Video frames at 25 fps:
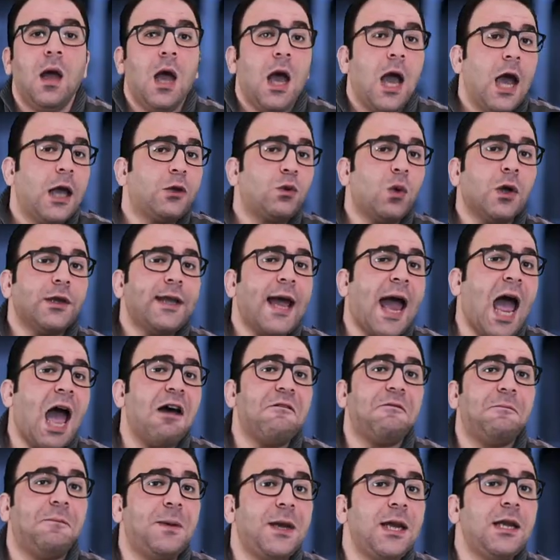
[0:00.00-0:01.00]
It would
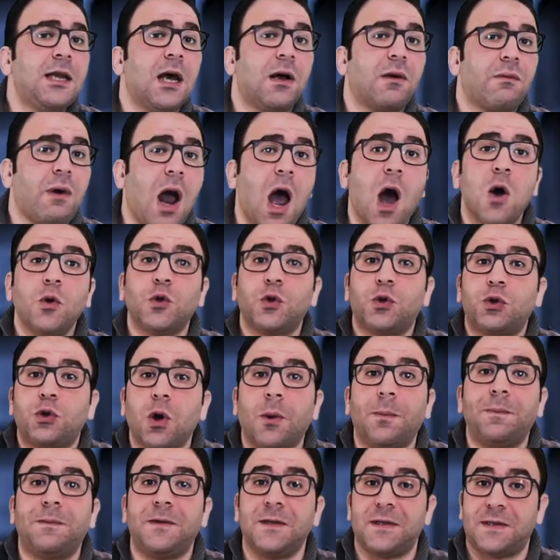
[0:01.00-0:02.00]
have been a round
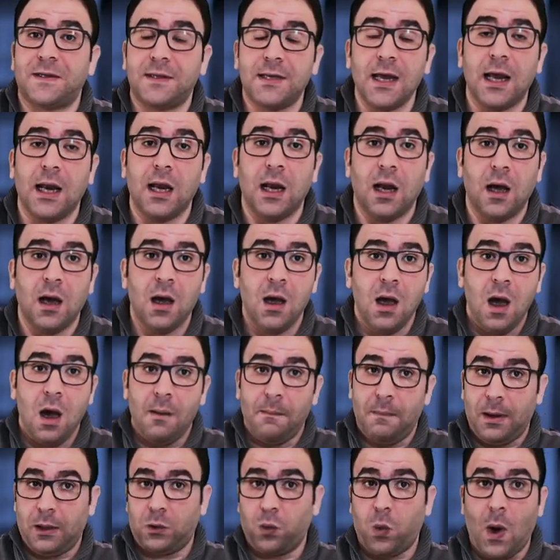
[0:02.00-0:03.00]
topped still,
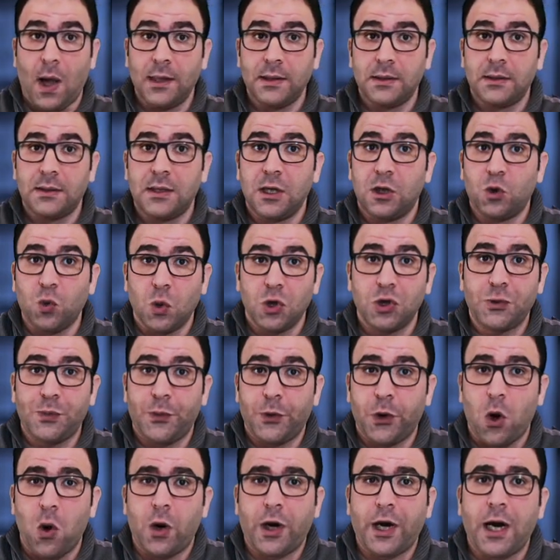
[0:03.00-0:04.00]
but once it was
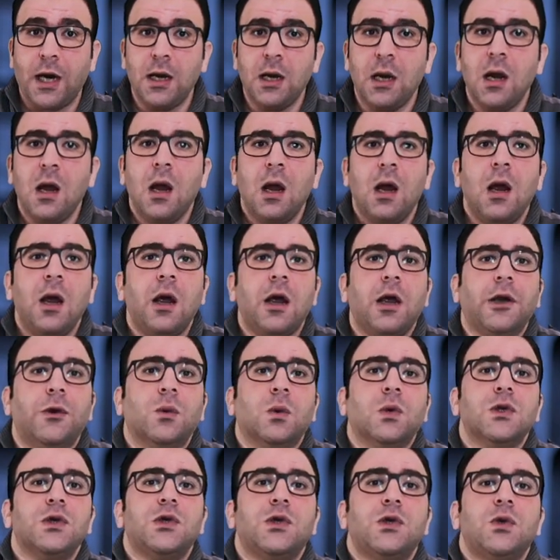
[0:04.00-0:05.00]
broken, it
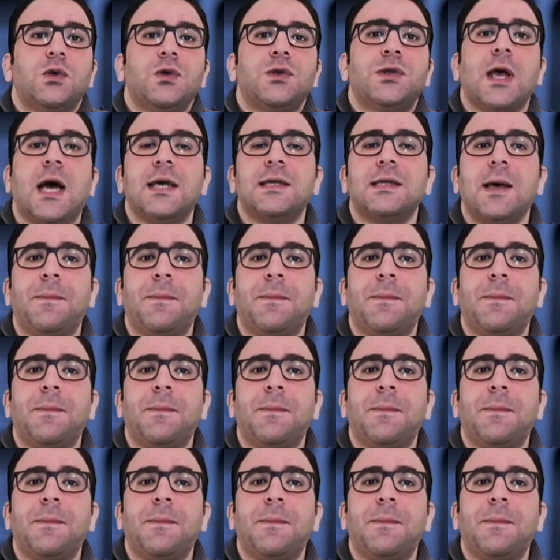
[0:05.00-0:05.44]
was used as a